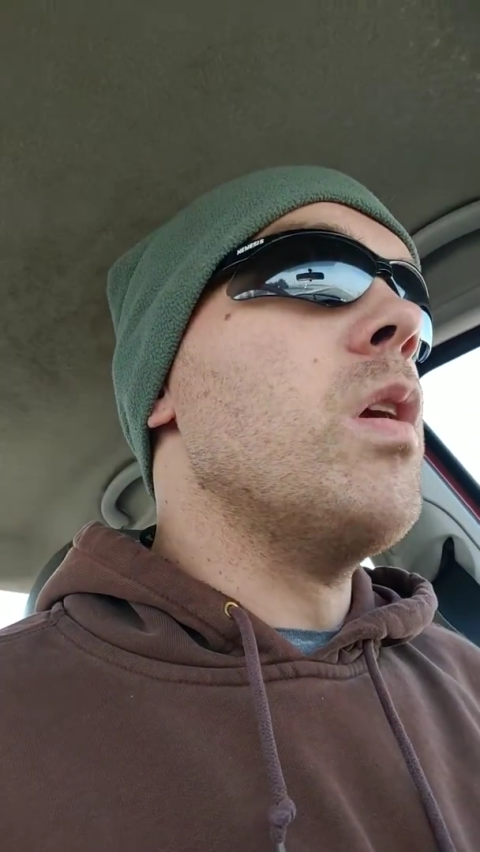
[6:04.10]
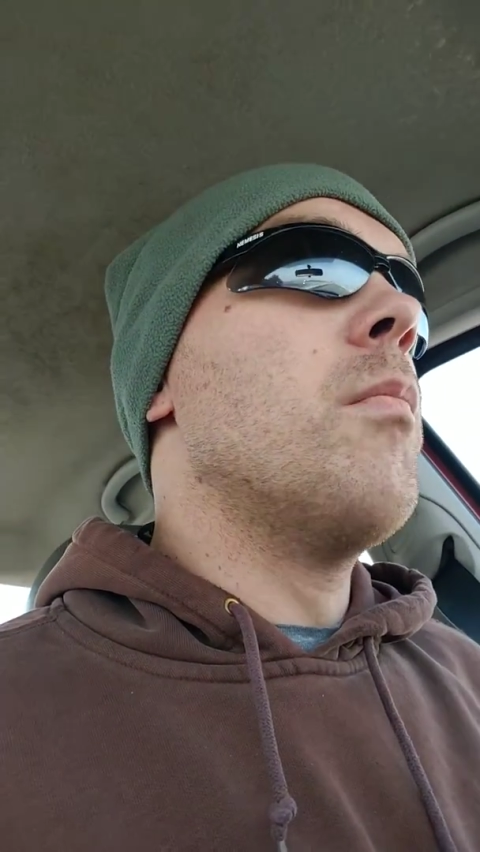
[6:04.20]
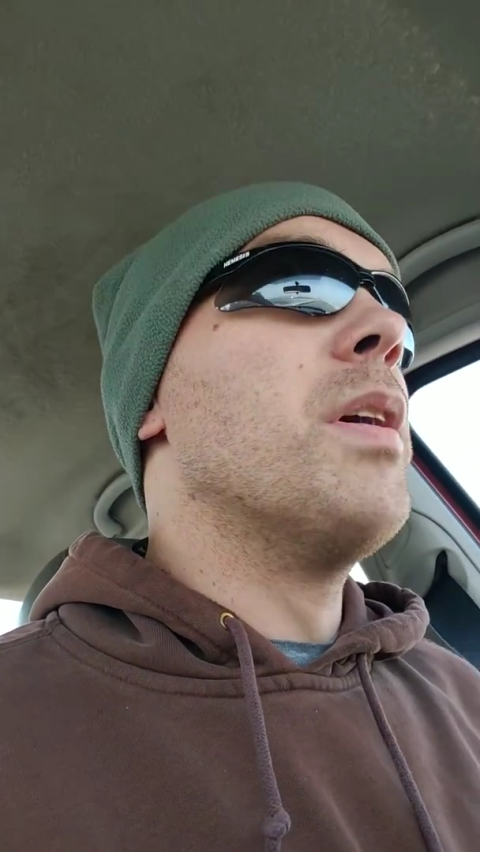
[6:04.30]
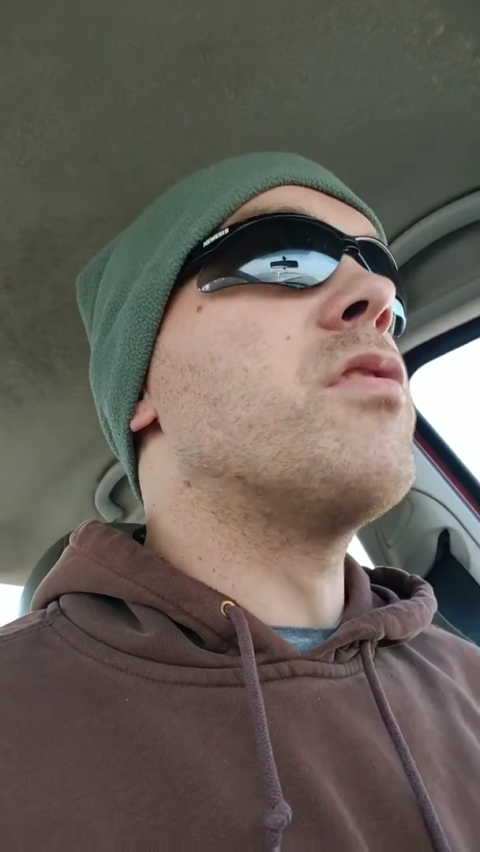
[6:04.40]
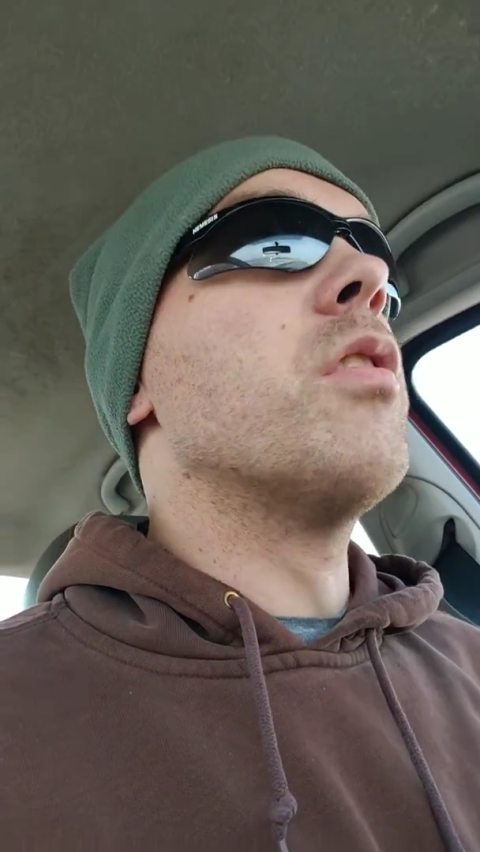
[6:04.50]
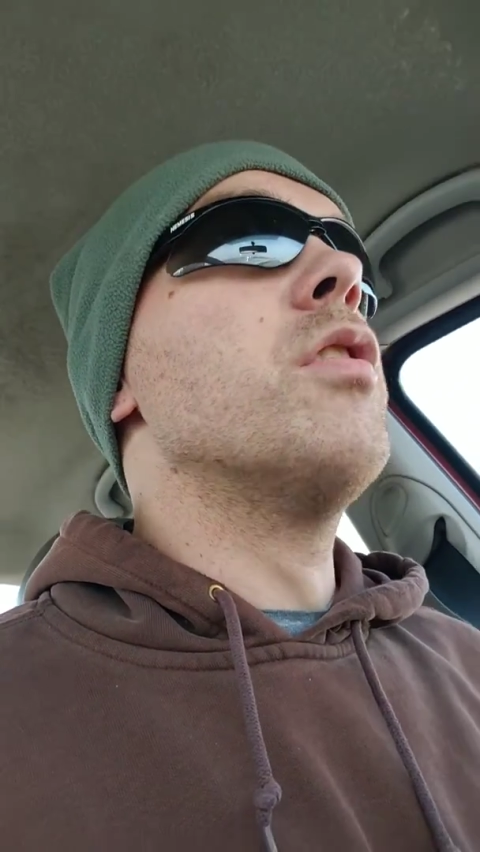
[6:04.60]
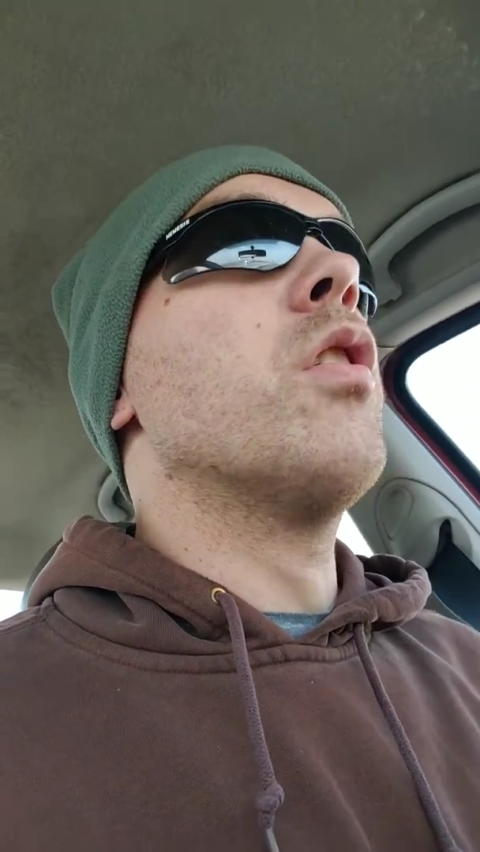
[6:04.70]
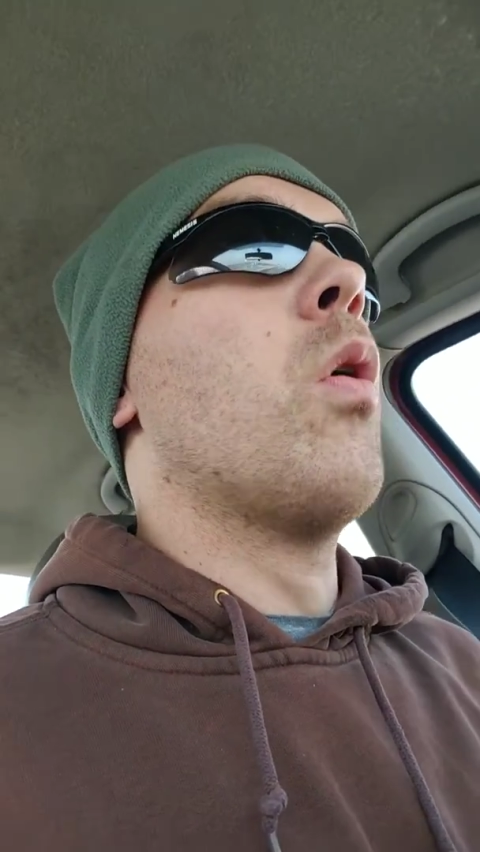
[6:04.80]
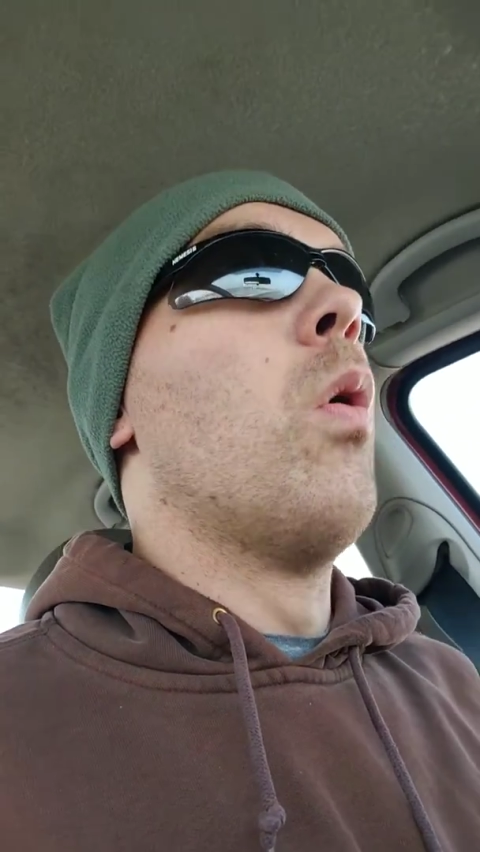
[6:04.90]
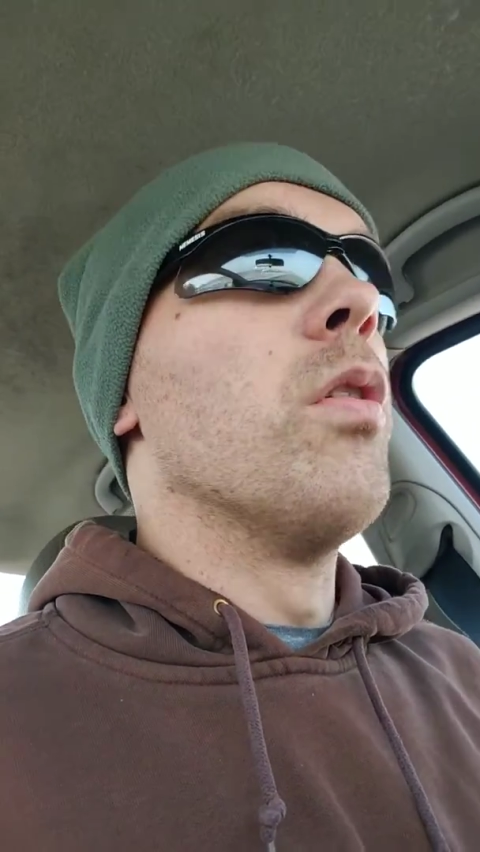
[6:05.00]
But
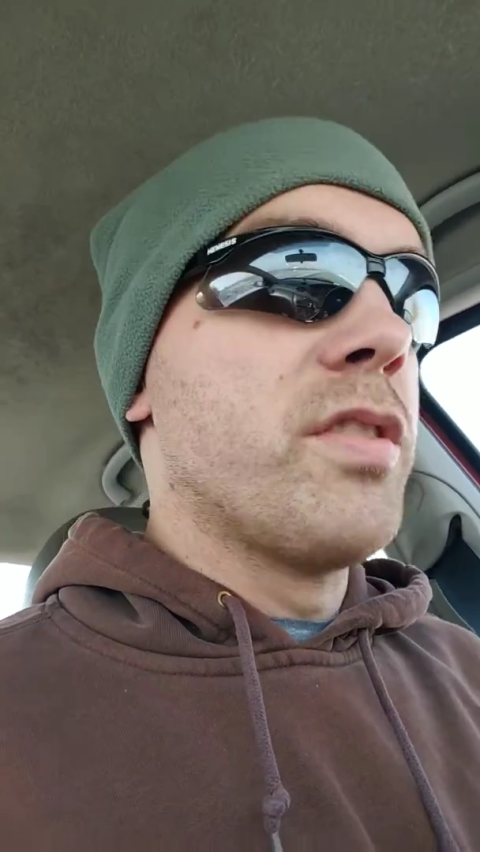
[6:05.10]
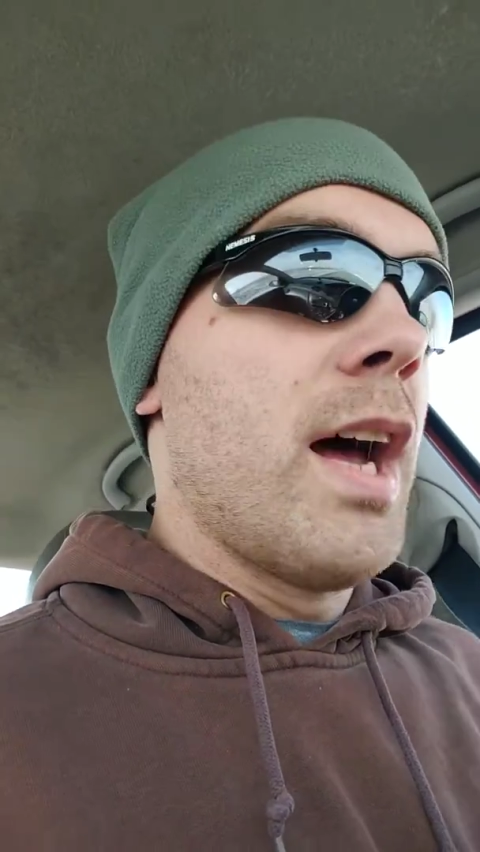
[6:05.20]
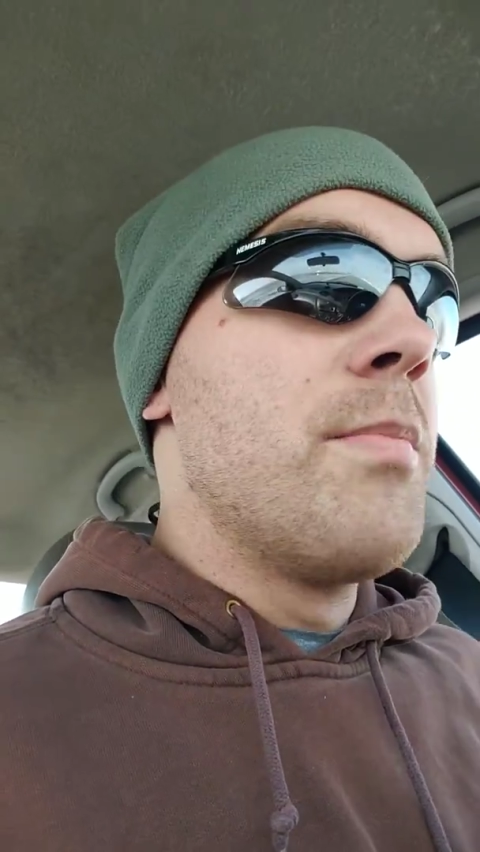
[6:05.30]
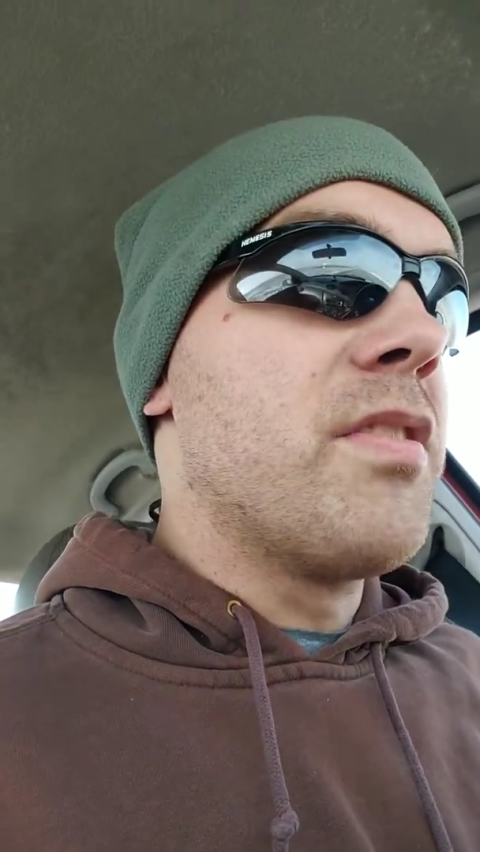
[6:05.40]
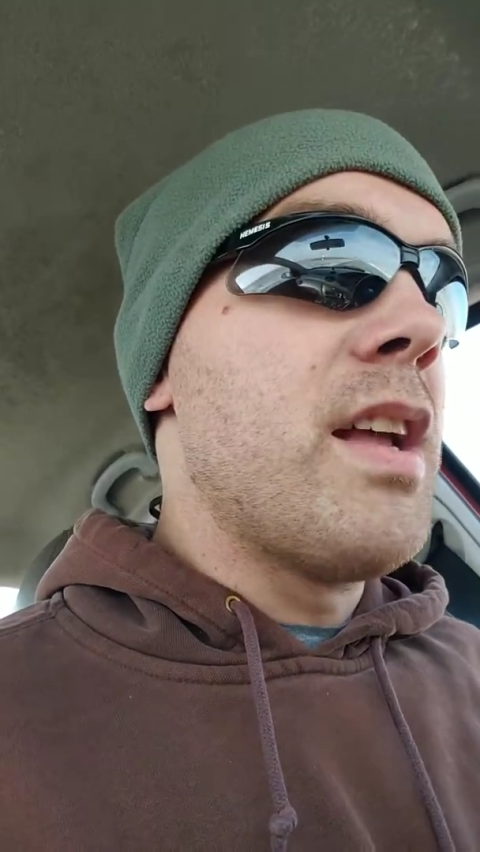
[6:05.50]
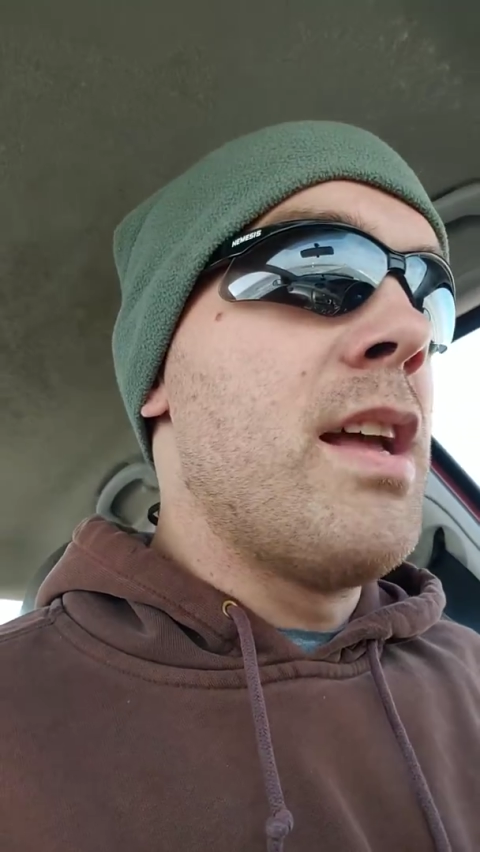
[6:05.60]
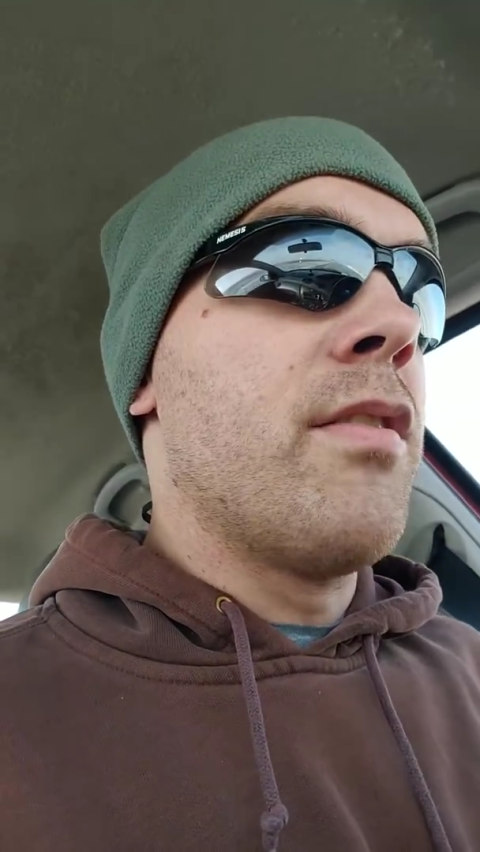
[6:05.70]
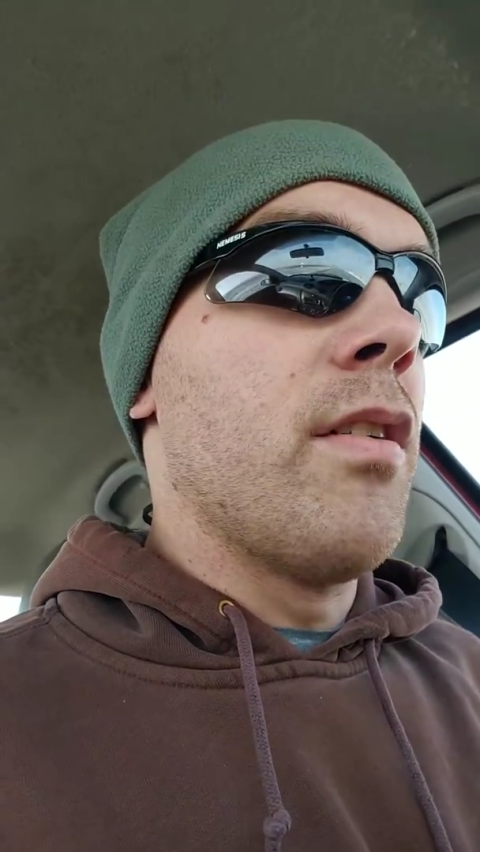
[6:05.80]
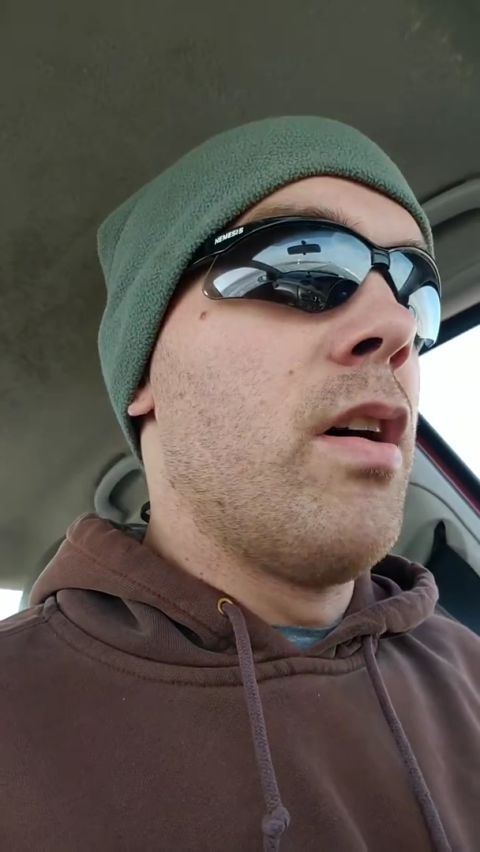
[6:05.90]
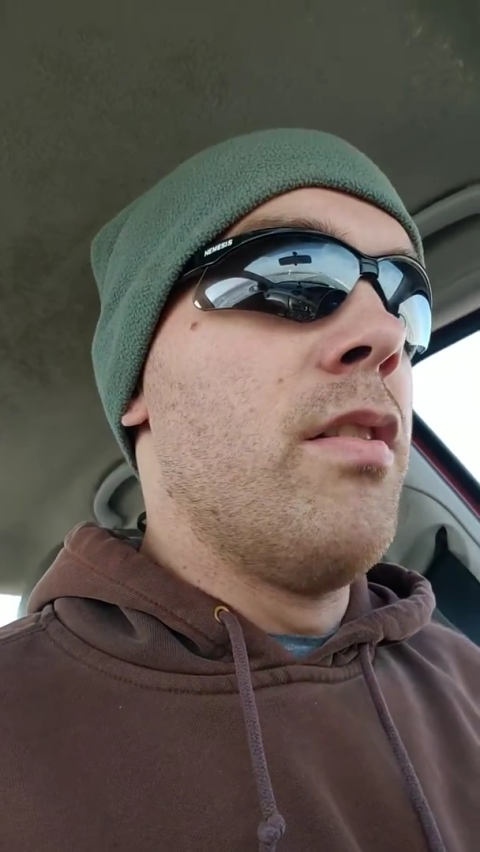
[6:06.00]
your old-time
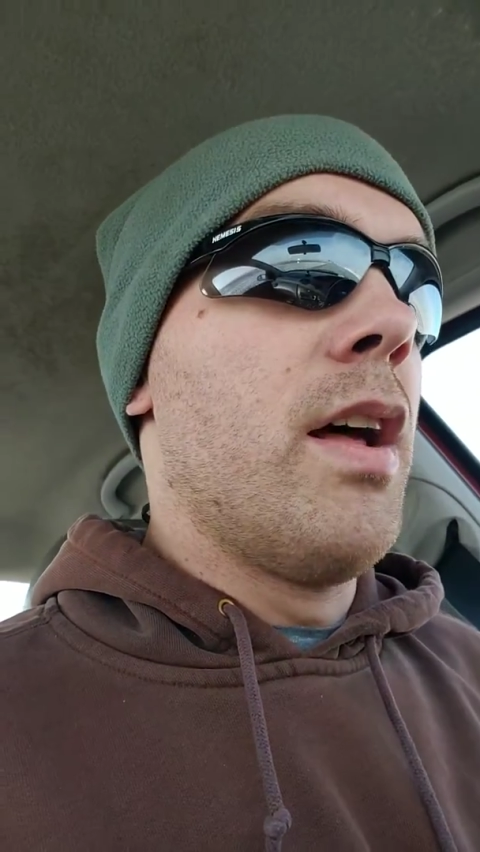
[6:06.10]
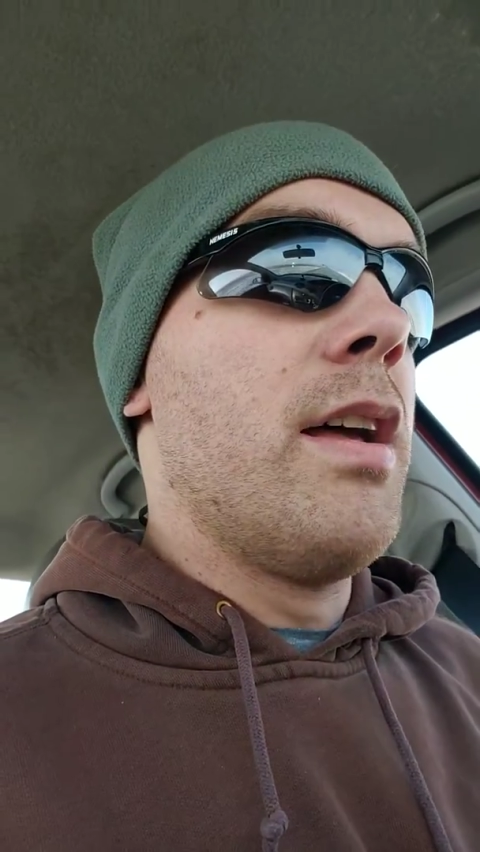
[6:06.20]
stance on